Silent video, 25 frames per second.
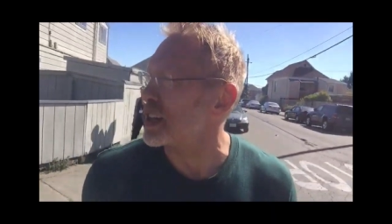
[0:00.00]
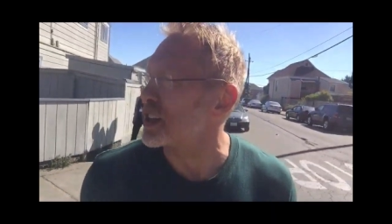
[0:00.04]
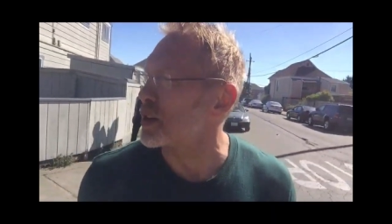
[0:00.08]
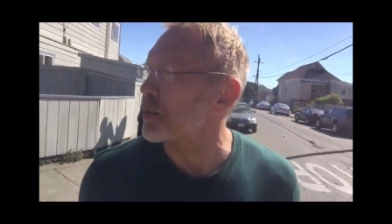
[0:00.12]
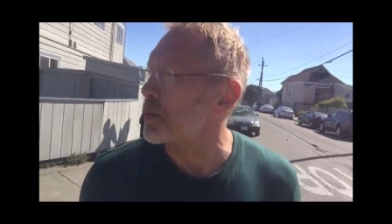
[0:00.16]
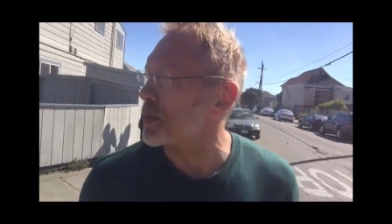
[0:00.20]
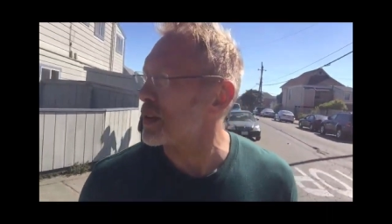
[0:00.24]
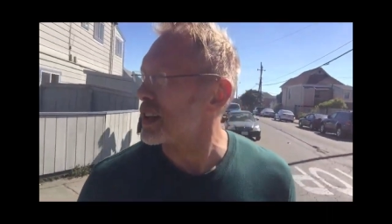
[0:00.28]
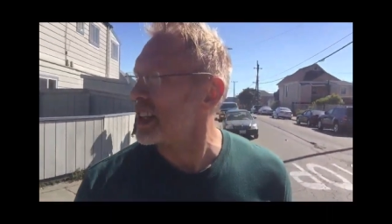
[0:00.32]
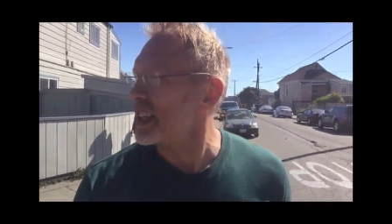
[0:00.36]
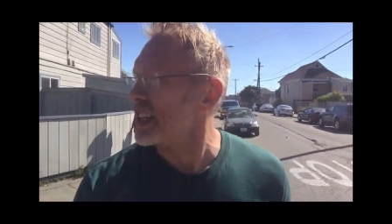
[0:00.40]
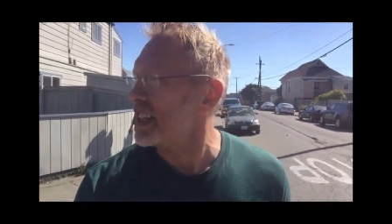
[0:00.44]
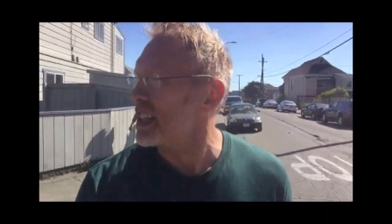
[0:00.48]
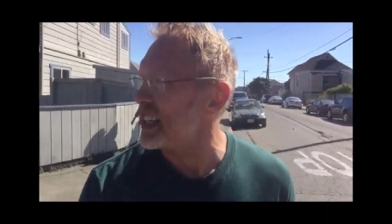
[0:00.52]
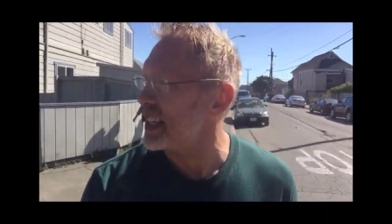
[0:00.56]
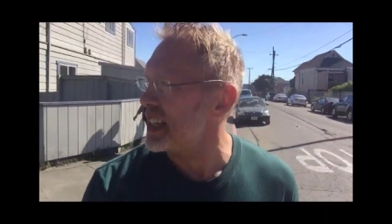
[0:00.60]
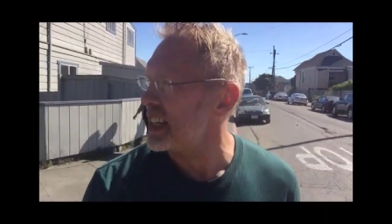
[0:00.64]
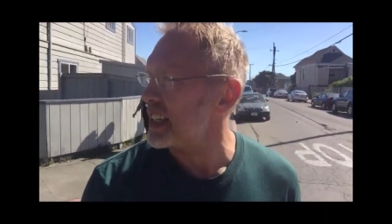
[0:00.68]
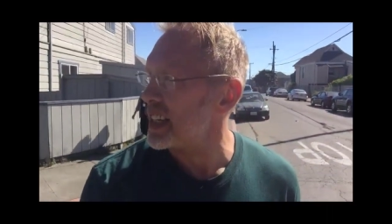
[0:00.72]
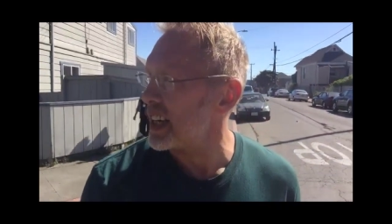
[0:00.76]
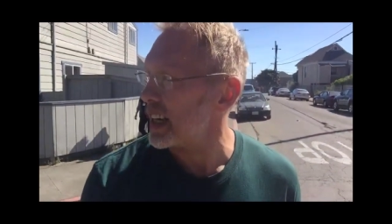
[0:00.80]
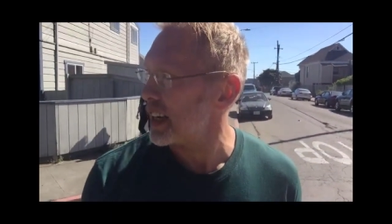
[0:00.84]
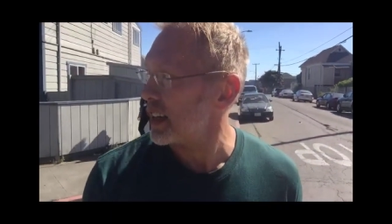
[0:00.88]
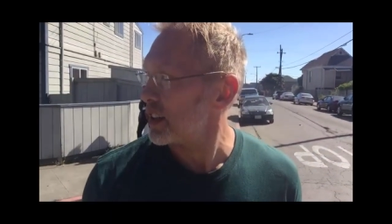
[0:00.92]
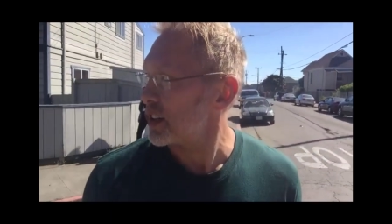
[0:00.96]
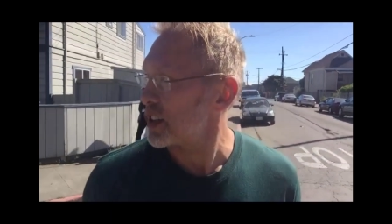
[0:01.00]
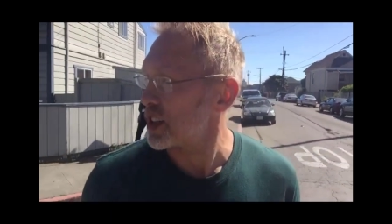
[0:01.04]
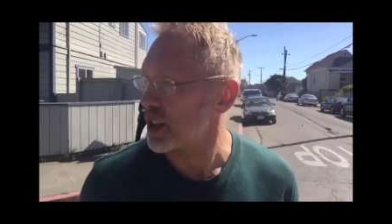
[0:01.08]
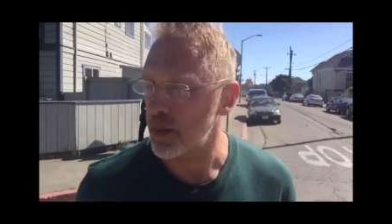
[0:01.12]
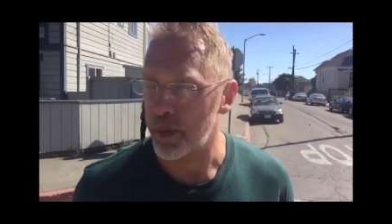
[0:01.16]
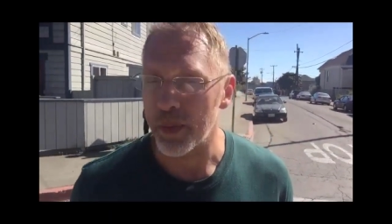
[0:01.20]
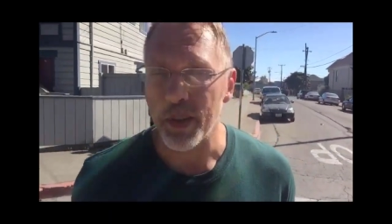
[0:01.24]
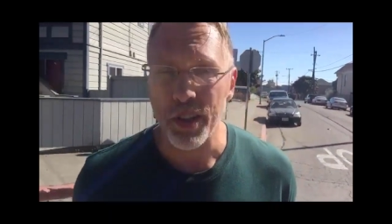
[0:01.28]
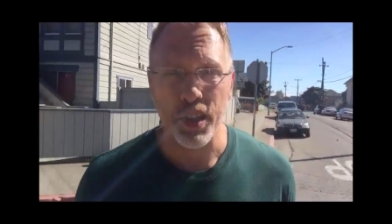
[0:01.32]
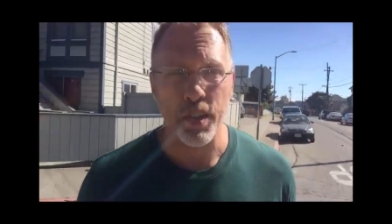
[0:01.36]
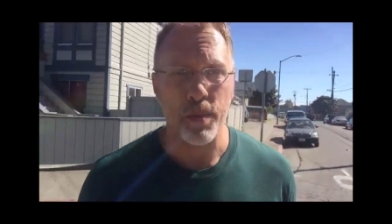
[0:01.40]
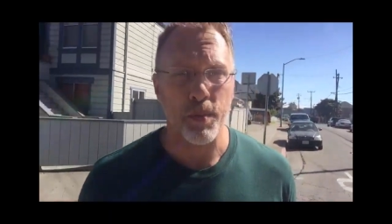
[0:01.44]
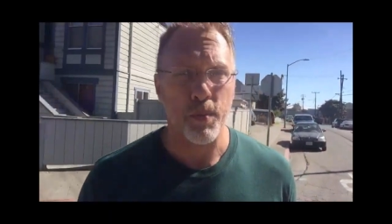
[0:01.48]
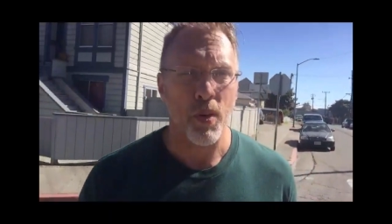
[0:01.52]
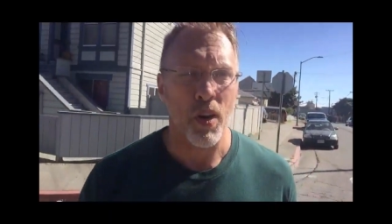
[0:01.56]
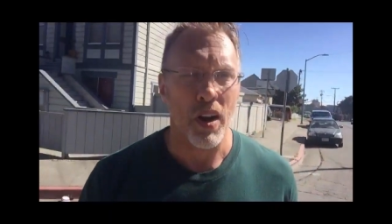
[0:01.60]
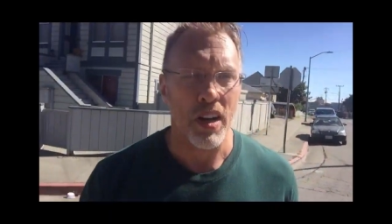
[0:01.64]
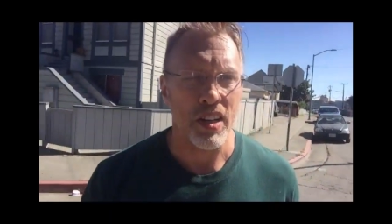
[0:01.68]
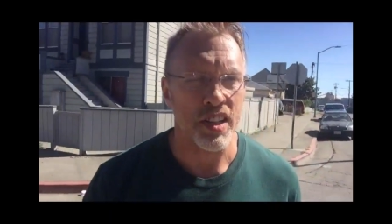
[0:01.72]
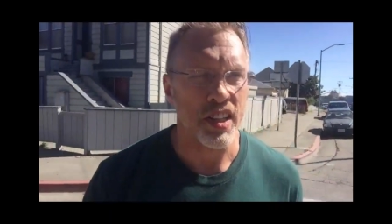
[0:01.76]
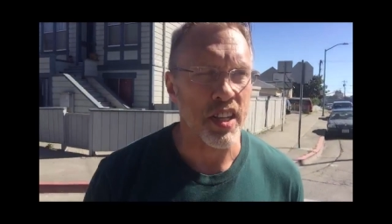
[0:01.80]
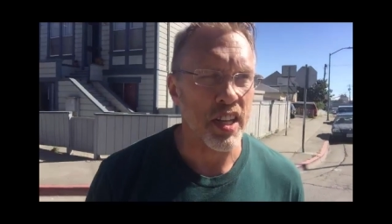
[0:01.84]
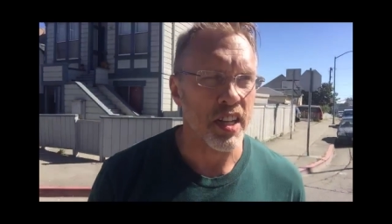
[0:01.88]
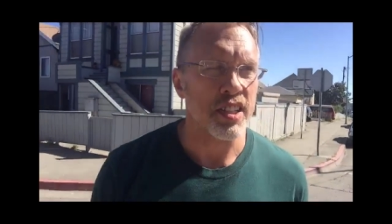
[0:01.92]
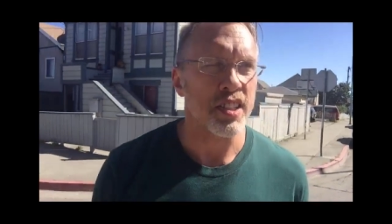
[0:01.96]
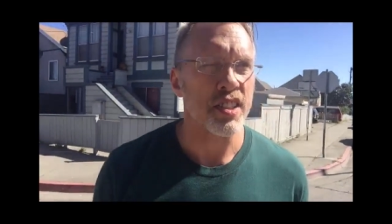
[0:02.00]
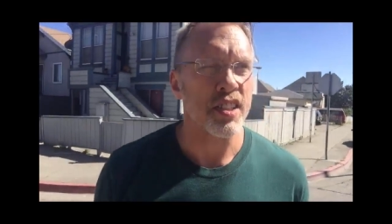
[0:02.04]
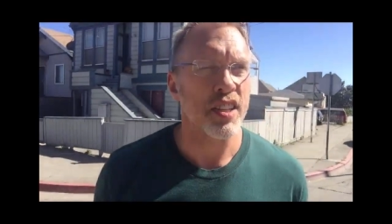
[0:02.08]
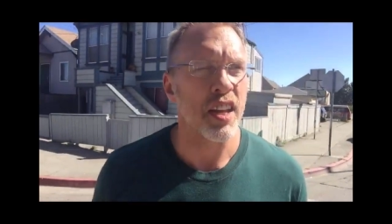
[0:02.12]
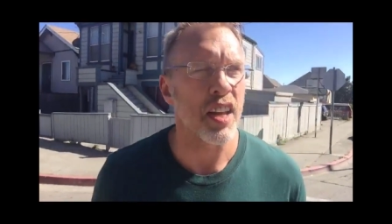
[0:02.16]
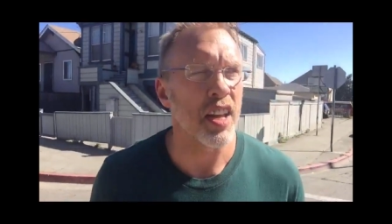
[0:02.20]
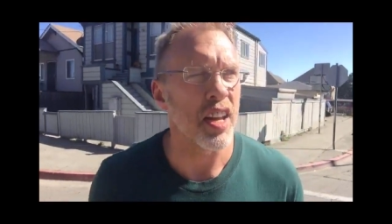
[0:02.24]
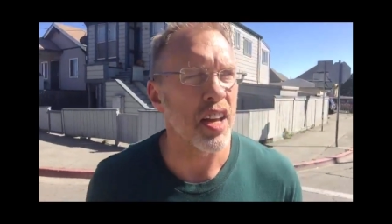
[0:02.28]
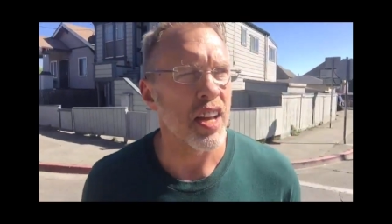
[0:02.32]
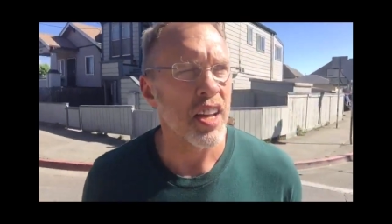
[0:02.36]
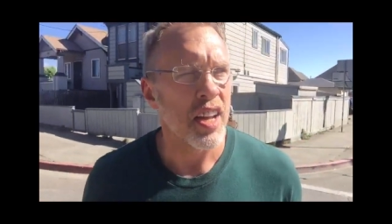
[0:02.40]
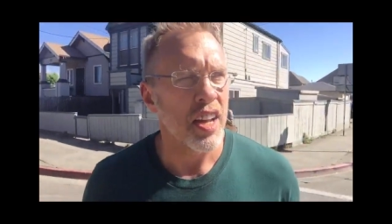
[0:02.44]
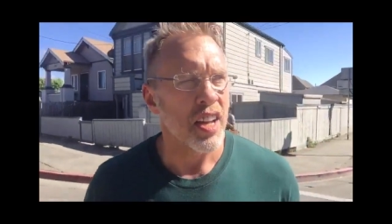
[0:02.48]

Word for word: but it's a really detailed submission process